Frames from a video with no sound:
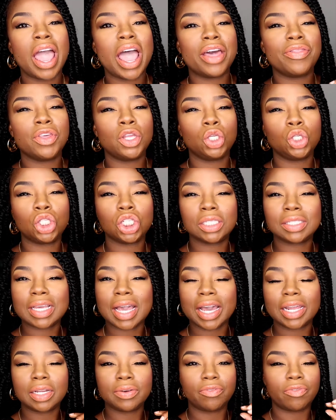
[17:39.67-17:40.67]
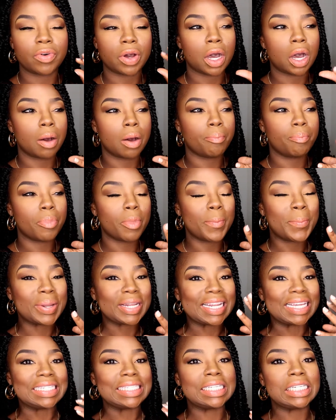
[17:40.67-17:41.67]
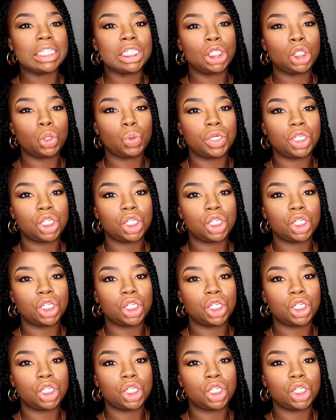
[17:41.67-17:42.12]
and then you just kind of blend it into